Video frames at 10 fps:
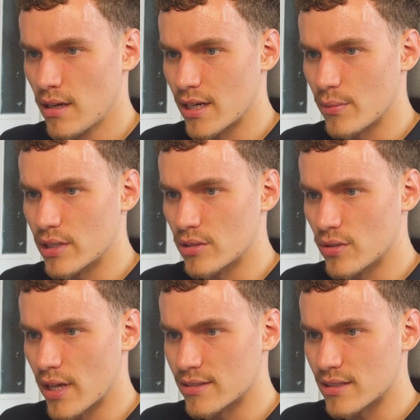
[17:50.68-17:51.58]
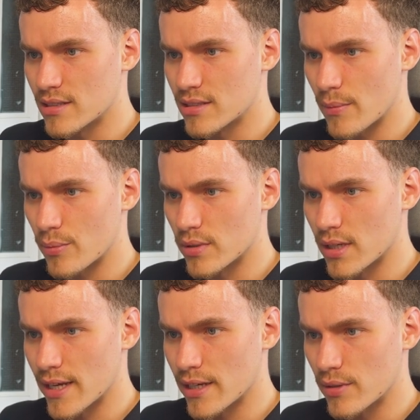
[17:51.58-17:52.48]
And then we can do that as a separate
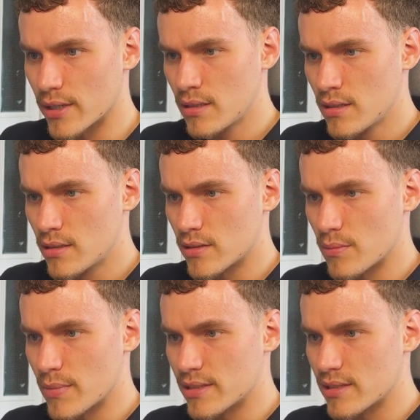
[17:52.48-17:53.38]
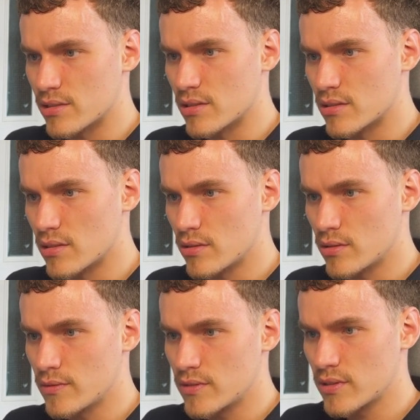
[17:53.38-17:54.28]
layer, right? So message
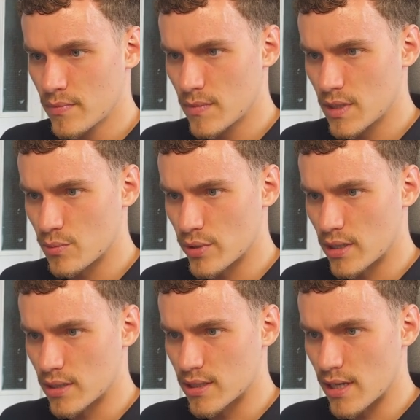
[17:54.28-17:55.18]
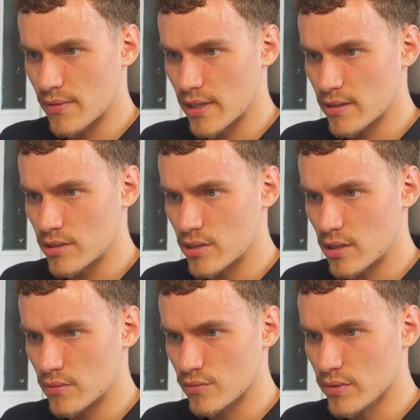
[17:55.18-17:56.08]
dissolves. It's pretty hard to navigate because you
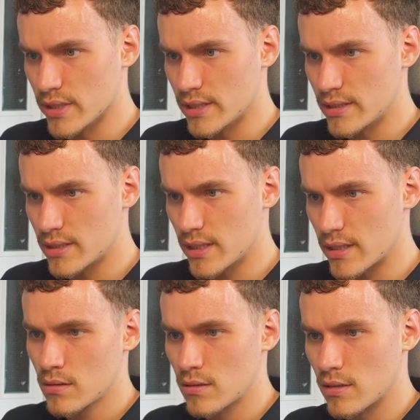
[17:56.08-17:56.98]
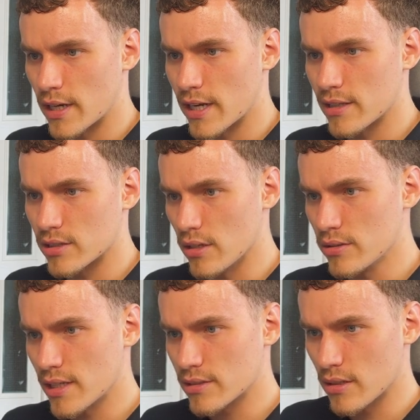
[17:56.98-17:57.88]
can't really see it. Okay, that's close,
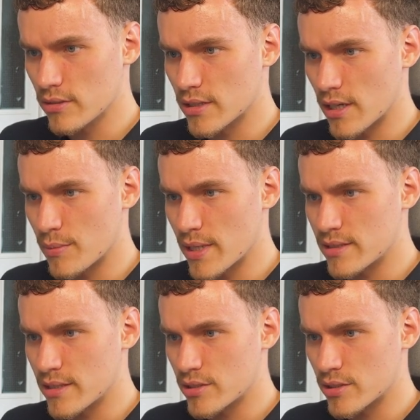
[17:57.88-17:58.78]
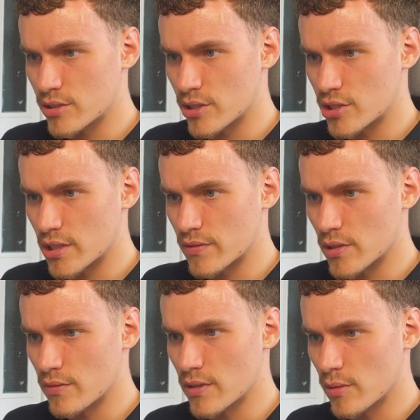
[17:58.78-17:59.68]
that's close. Now message can just shift
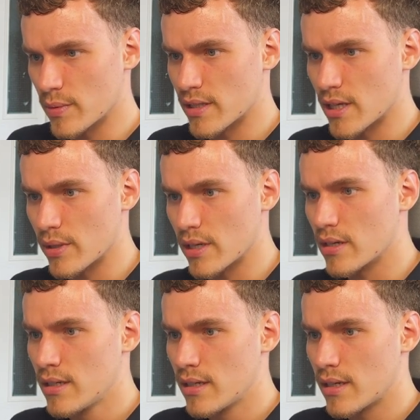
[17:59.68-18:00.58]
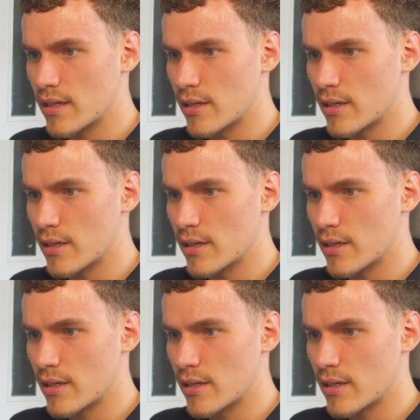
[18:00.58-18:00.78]
over a little bit. There we go. And our